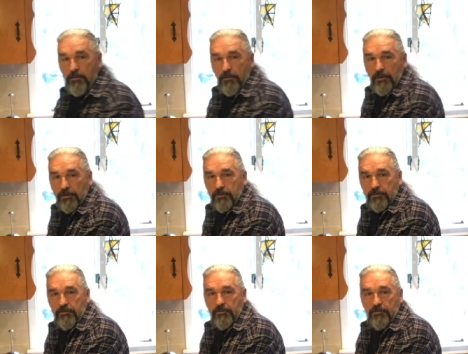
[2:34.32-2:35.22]

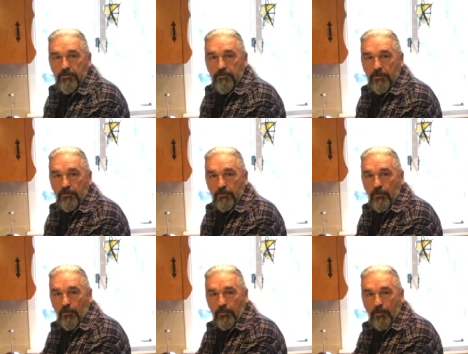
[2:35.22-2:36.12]
This is
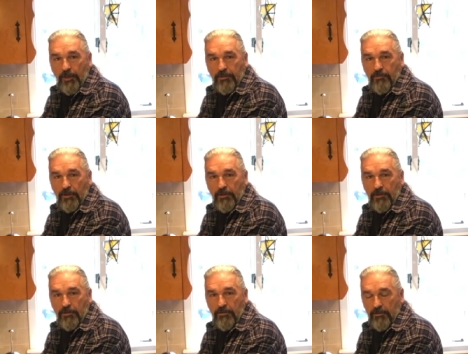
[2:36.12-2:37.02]
gold mine right here.